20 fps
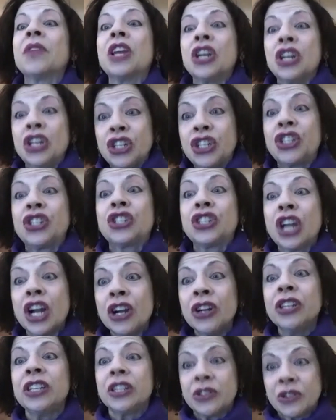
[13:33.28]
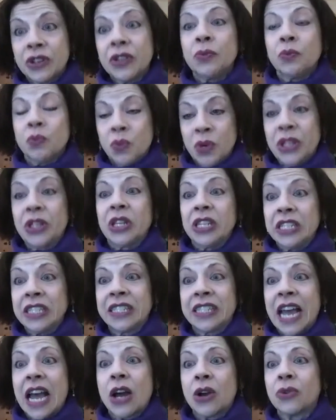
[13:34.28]
start it with this
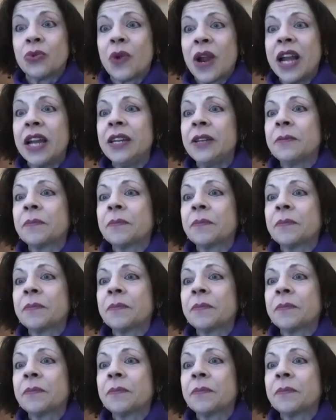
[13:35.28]
sound, right?